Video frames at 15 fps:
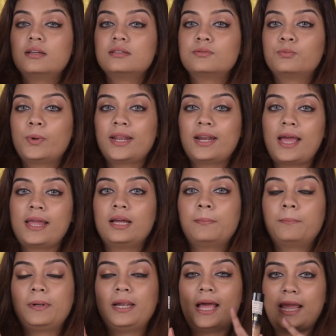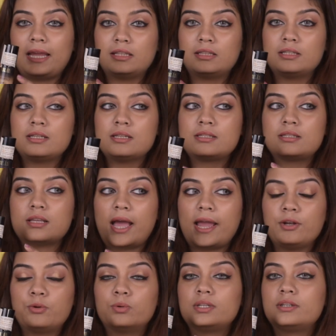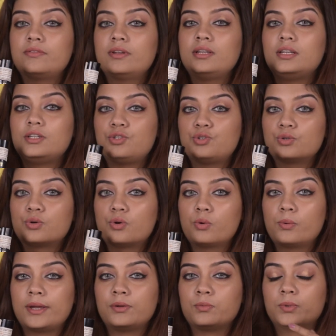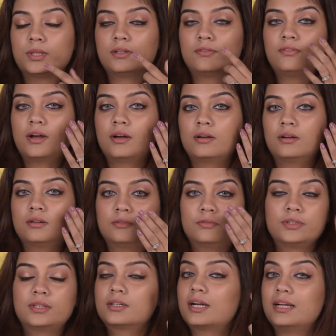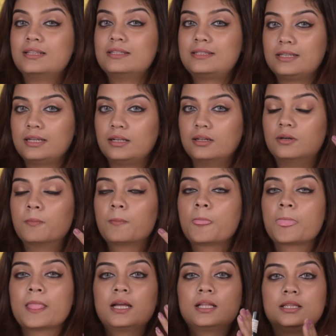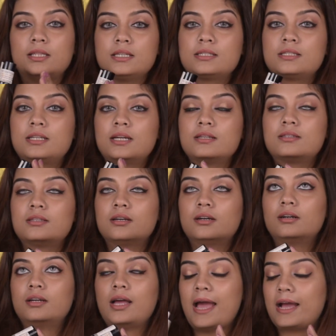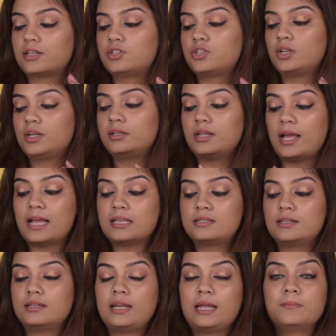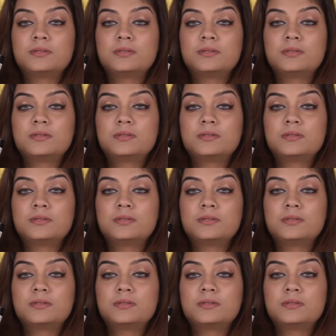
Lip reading: when I apply this, I don't even need to go in with a concealer. This does, actually, as the name